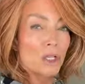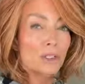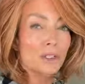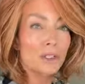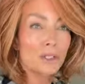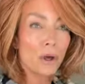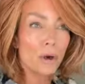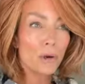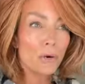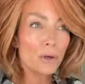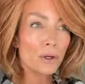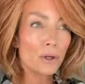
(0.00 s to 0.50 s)

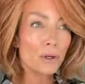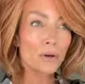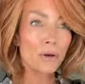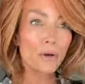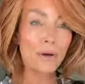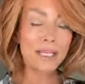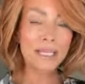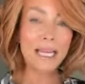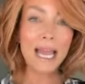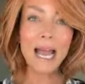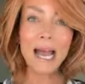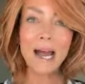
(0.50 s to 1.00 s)
So you're
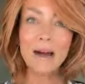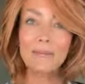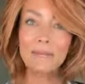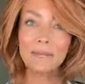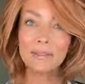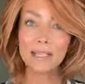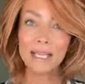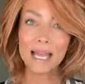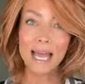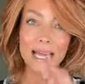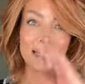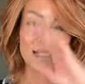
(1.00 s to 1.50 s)
going to
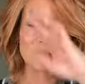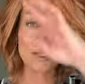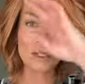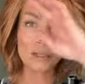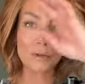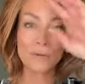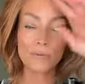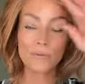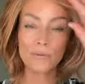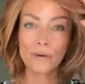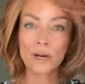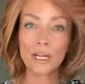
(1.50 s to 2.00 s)
have
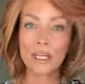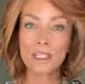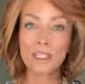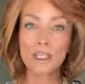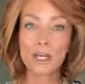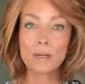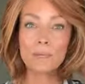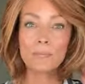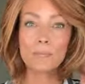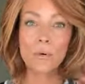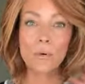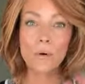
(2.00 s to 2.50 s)
less
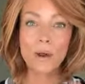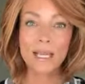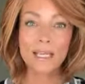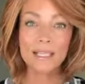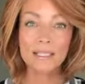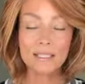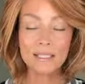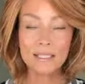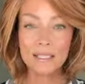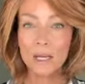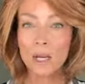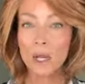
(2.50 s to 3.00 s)
friction
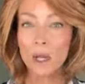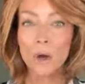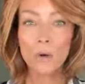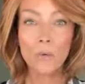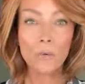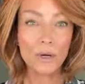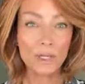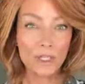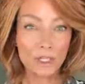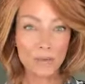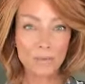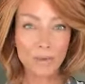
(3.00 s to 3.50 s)
points,
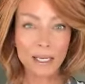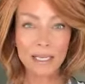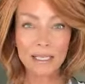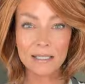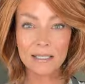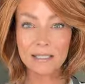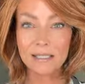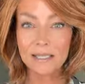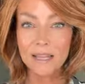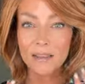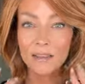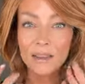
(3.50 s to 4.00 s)
which
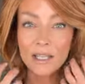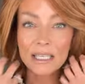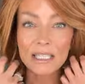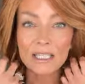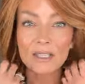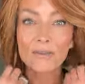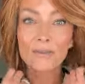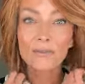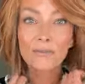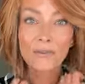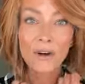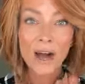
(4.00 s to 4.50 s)
means that
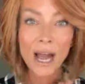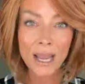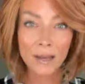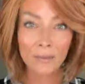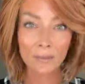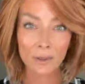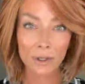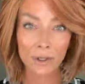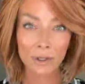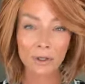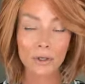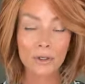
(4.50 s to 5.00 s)
these
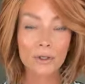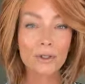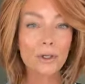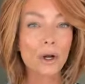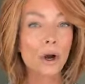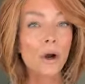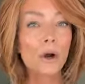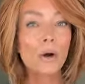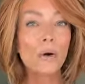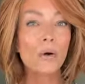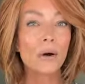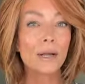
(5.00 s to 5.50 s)
fibers
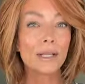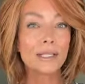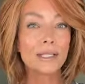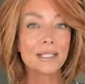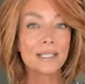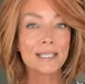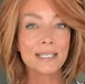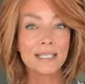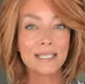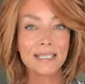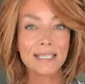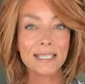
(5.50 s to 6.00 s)
are going
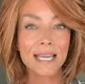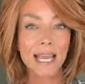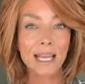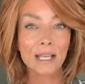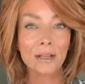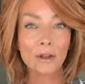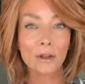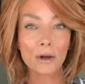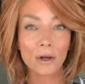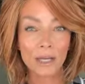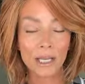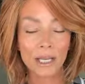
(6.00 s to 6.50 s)
to
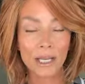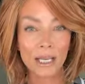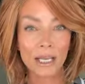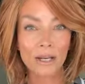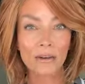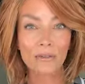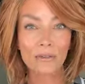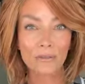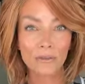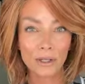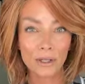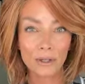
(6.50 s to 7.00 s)
stay looking
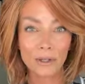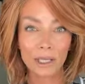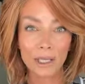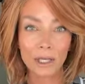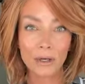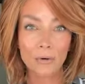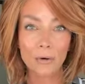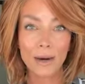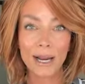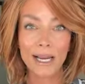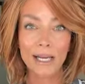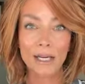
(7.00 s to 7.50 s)
and
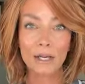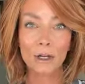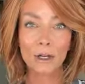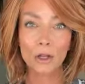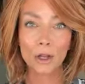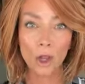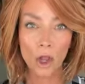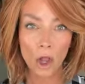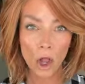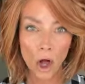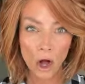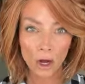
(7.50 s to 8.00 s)
feeling great
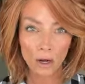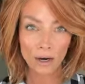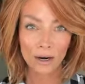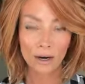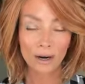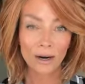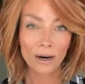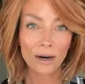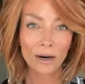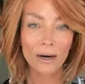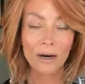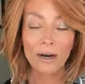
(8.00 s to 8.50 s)

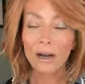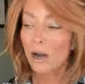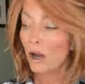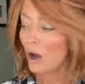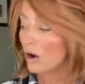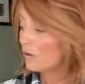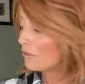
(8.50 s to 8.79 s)
longer